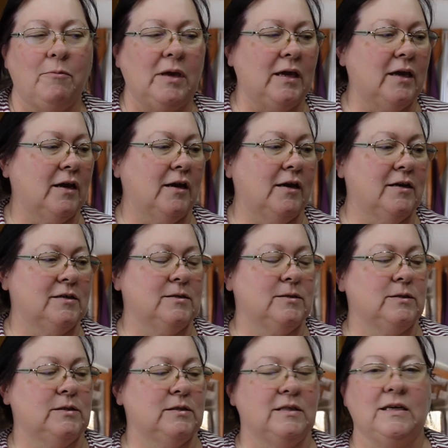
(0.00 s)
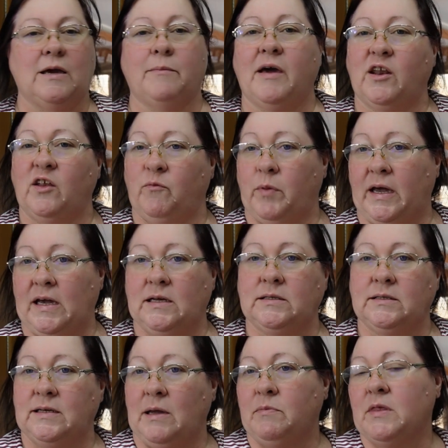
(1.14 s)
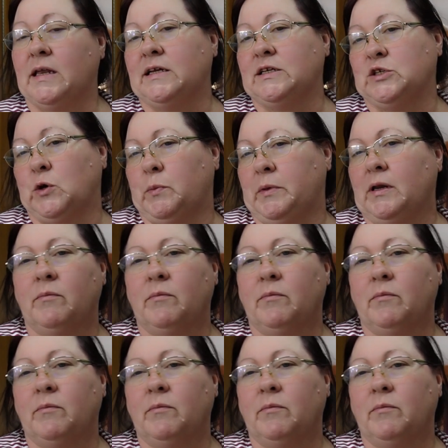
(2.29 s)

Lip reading: because the amount of bias tape that it told me